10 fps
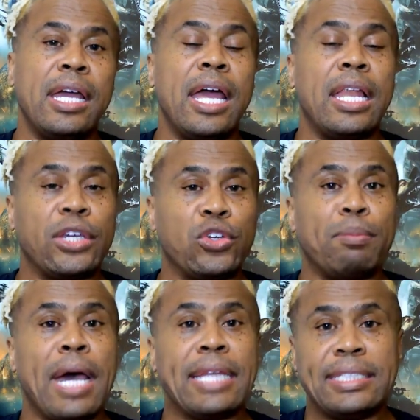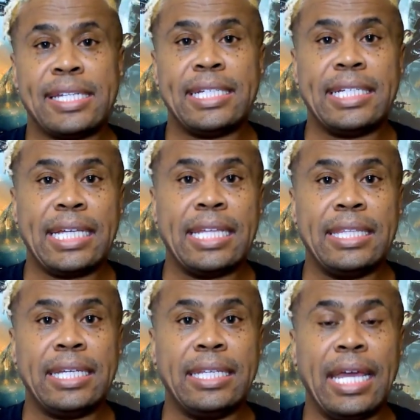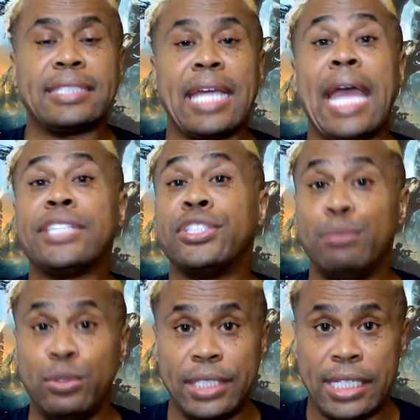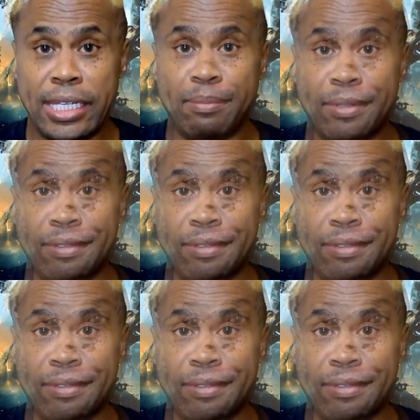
like you're about to see in the next action movie clip.